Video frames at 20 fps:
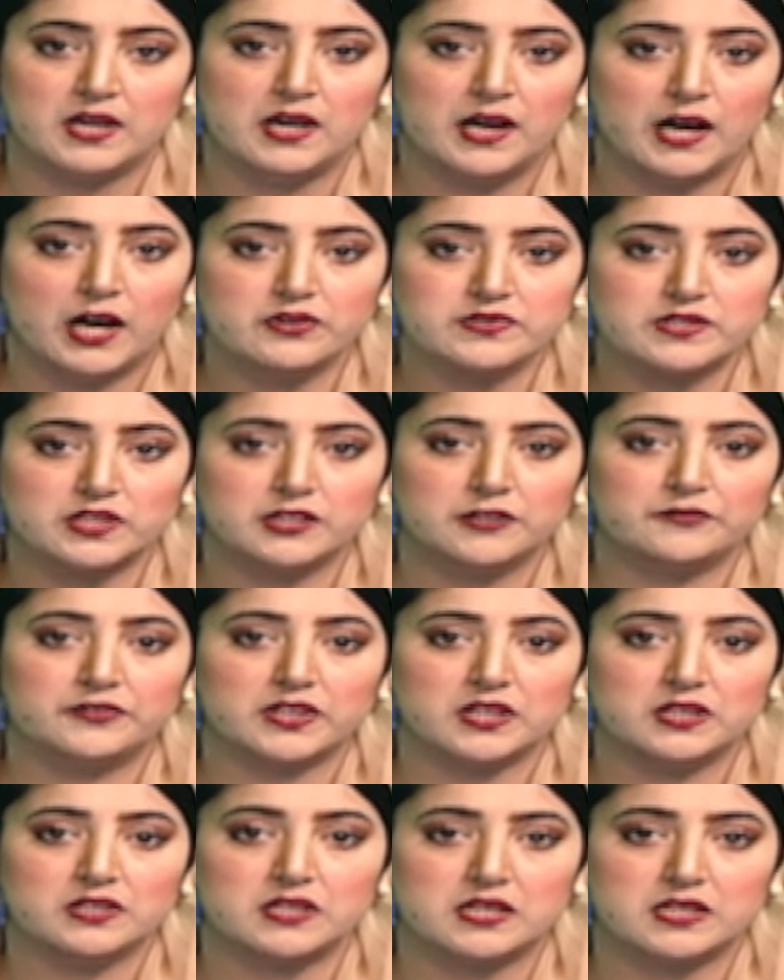How
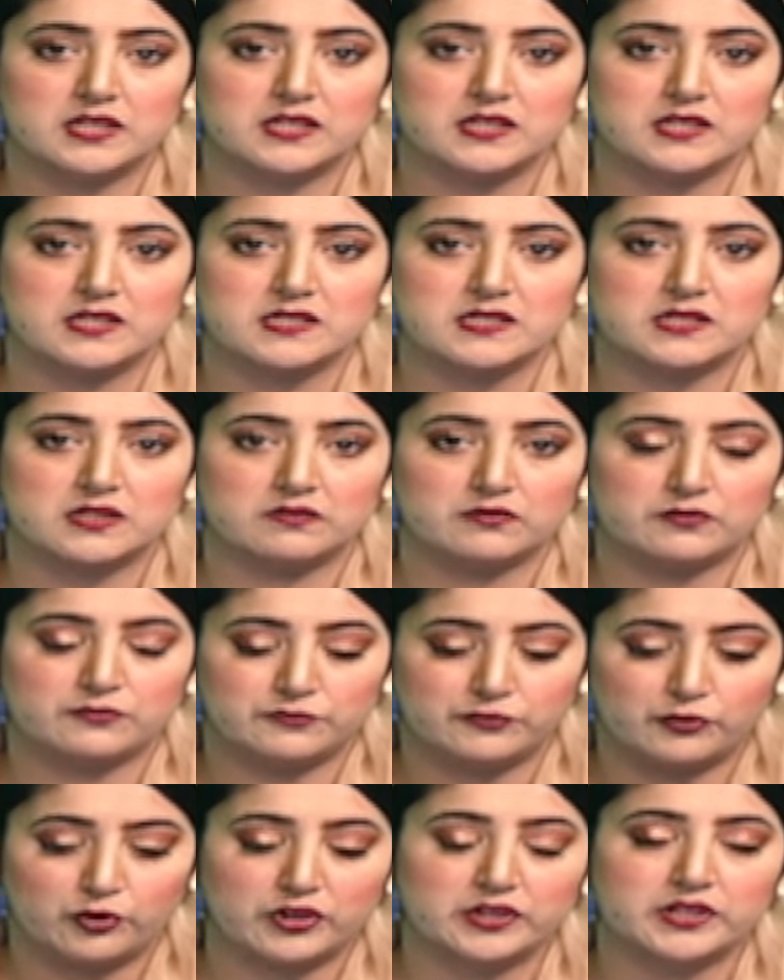significant it is
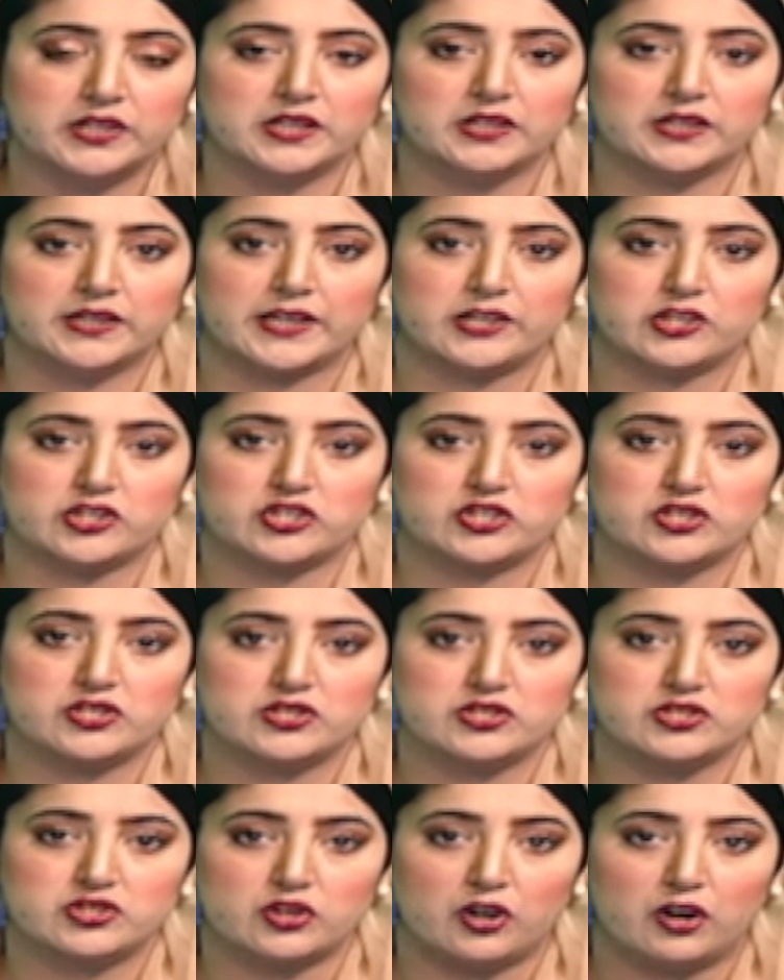for the
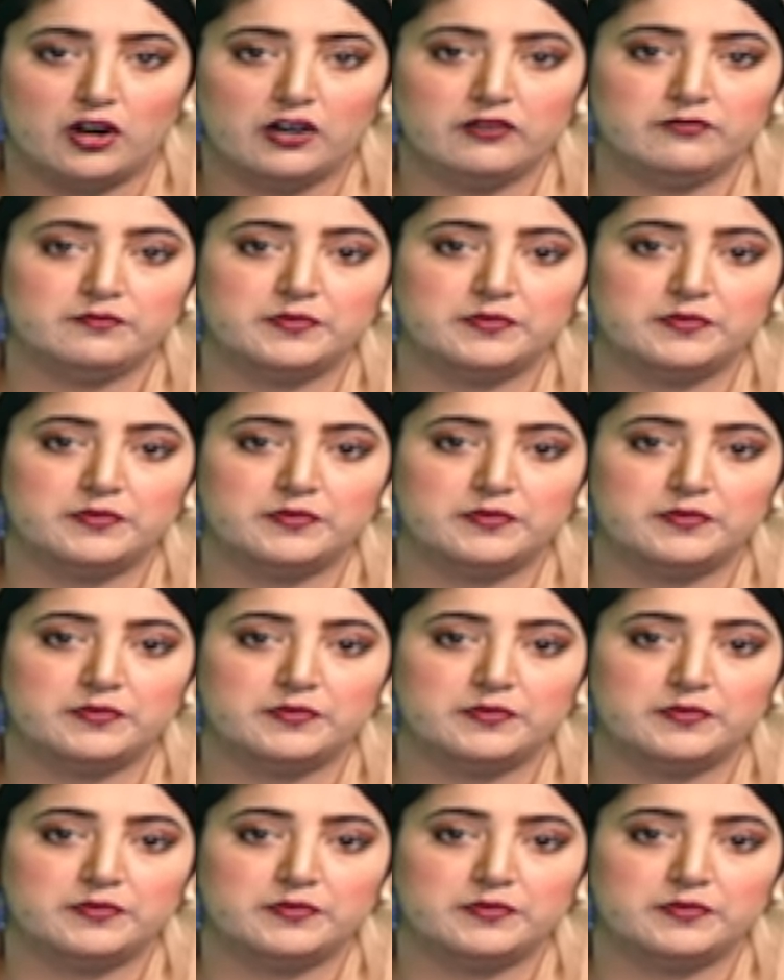elections of